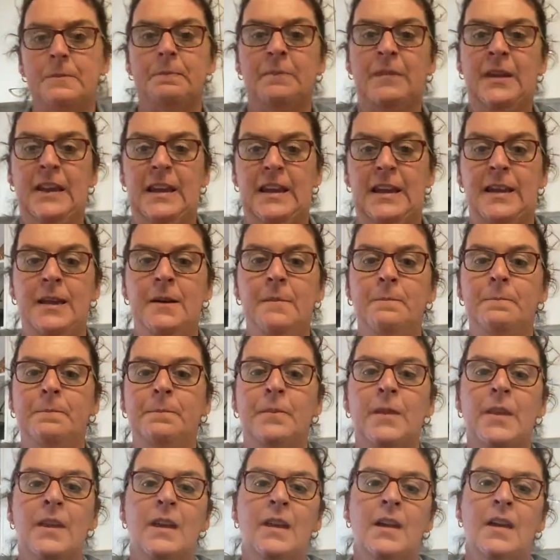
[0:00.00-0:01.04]
here.
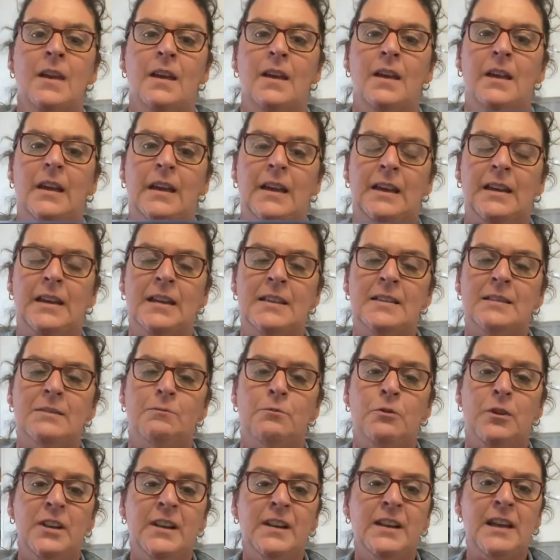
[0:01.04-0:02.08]
It is
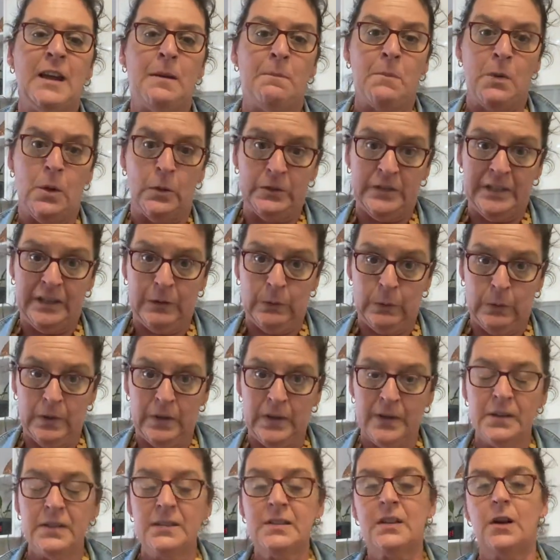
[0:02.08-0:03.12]
really a
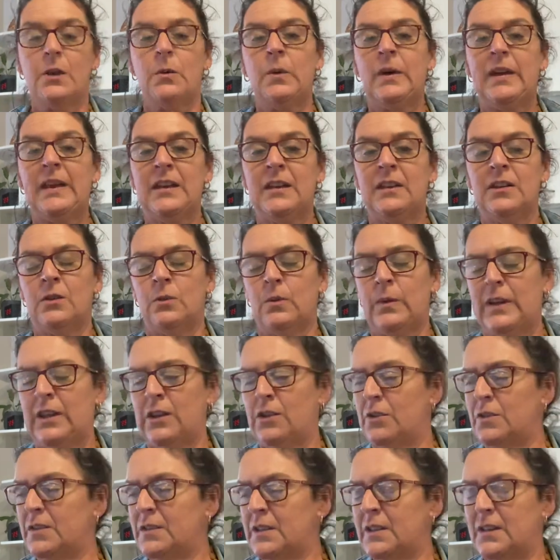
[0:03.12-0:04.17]
multi-cooker, so we
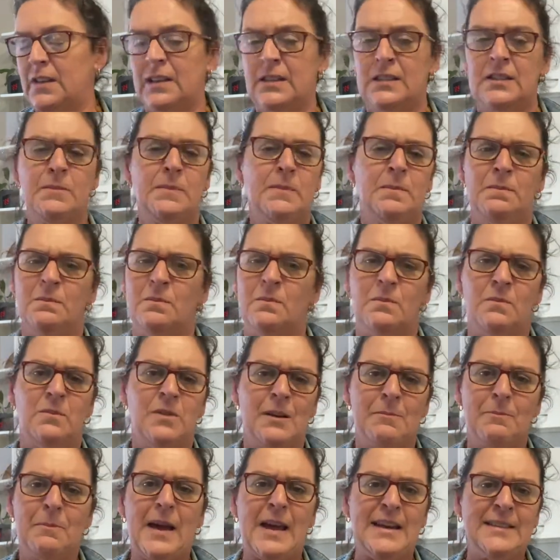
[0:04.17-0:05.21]
use it. It's
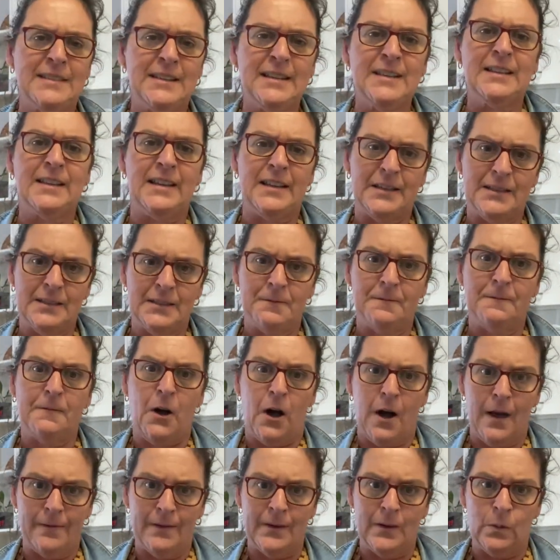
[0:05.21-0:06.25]
like basically it's a
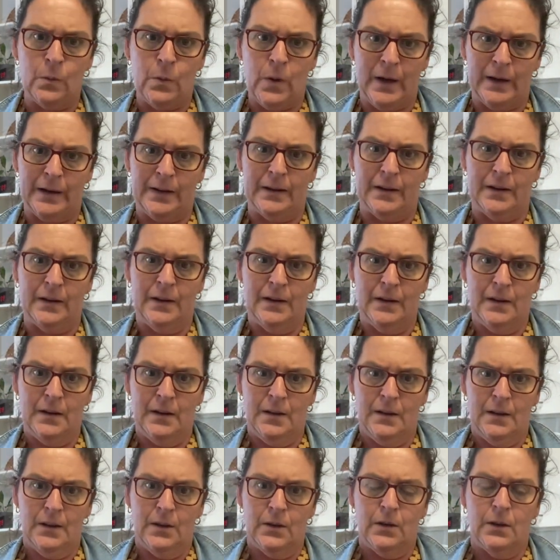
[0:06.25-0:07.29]
5-in-1
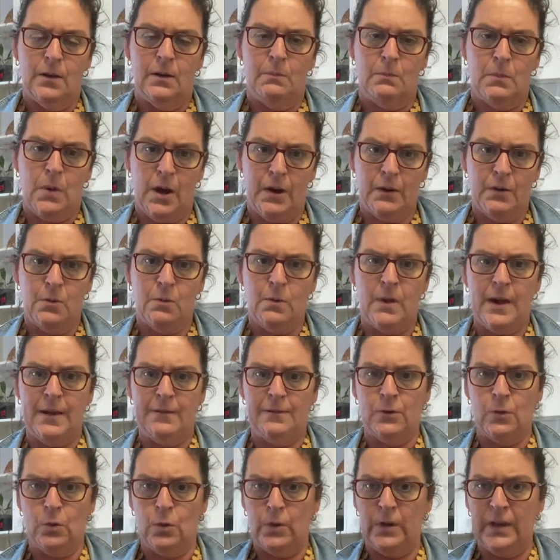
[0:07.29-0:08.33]

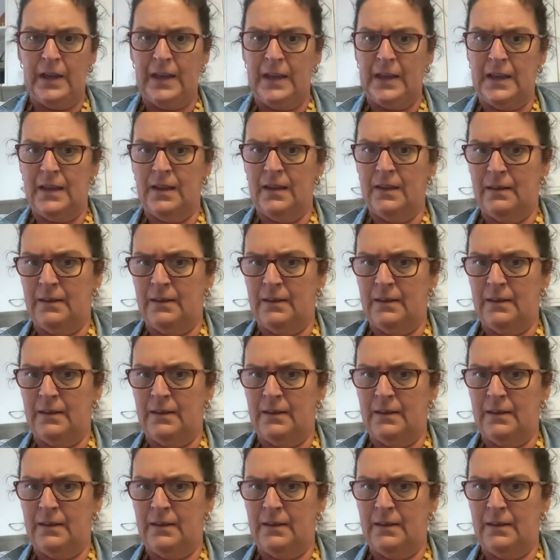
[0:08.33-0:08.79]
microwave cooking